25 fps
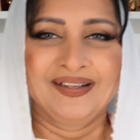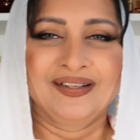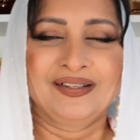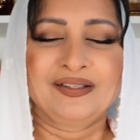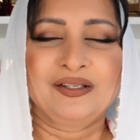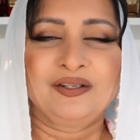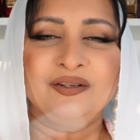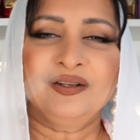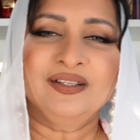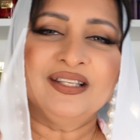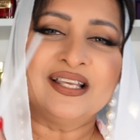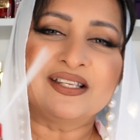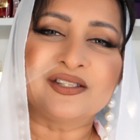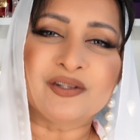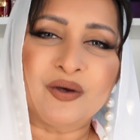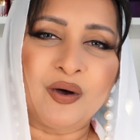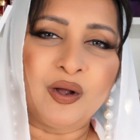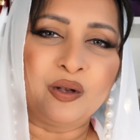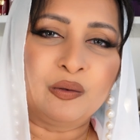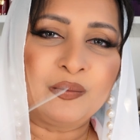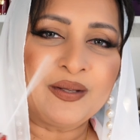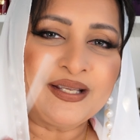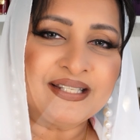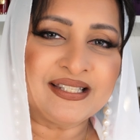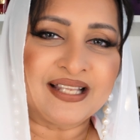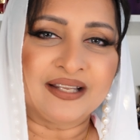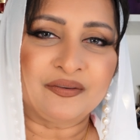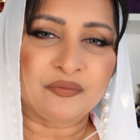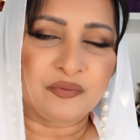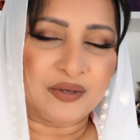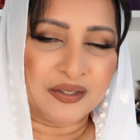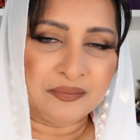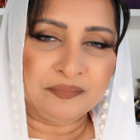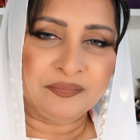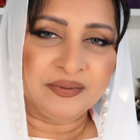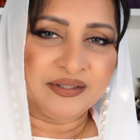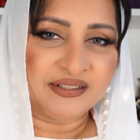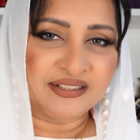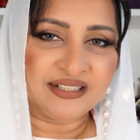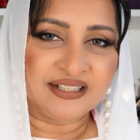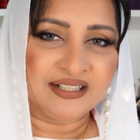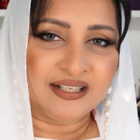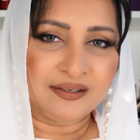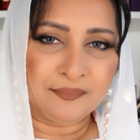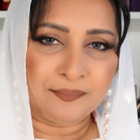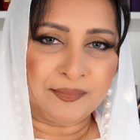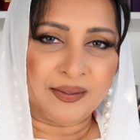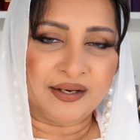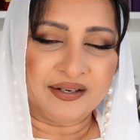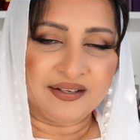You know, there's always that one person
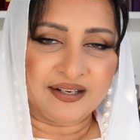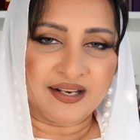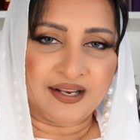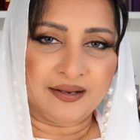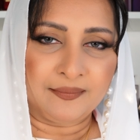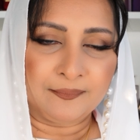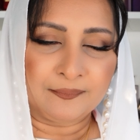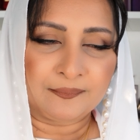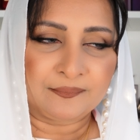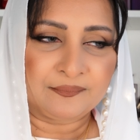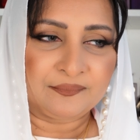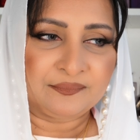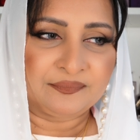in a party